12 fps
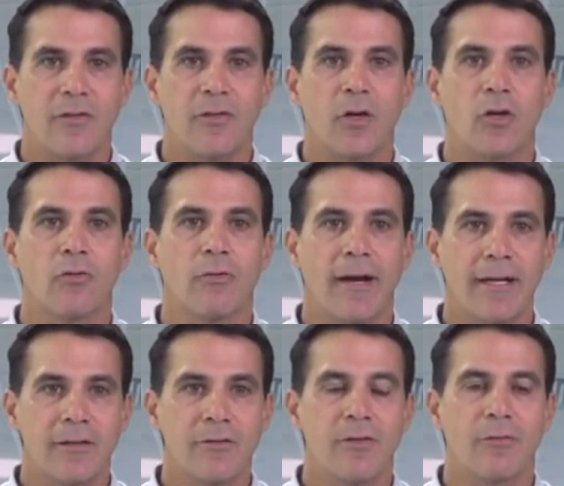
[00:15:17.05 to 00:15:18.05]
the
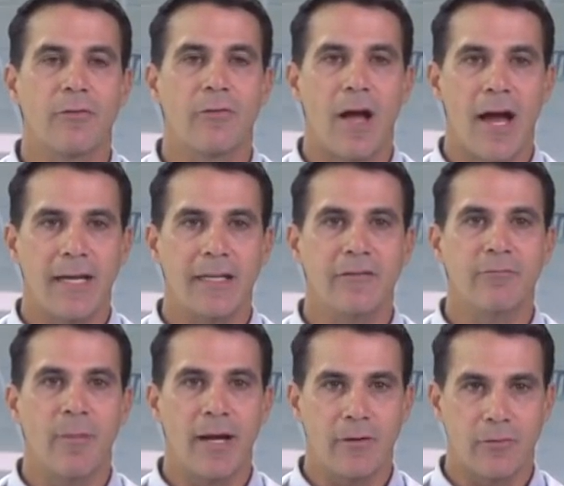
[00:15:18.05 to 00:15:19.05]
greater the variety of
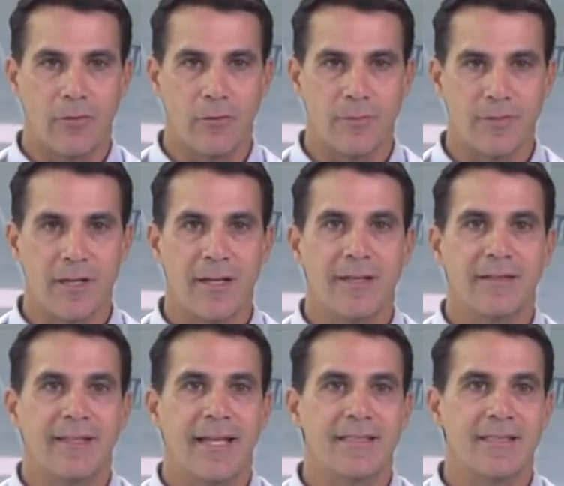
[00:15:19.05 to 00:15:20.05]
microbes
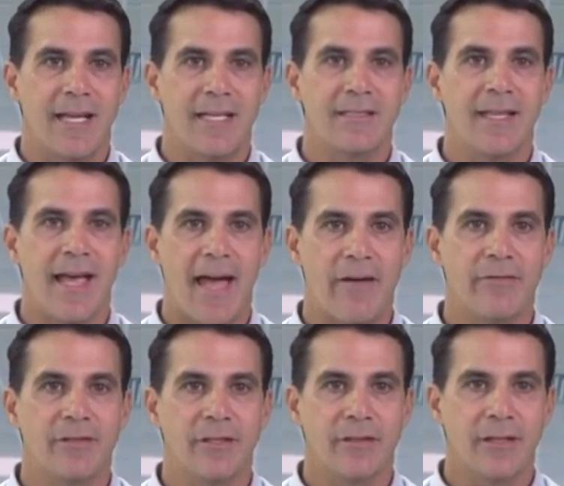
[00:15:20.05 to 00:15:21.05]
that tend to have
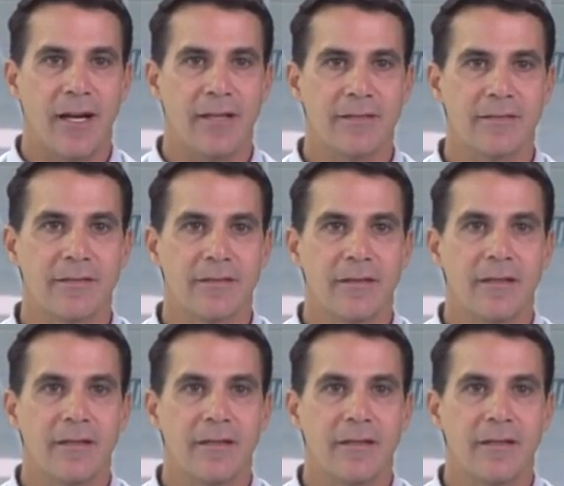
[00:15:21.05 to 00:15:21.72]
in their guts.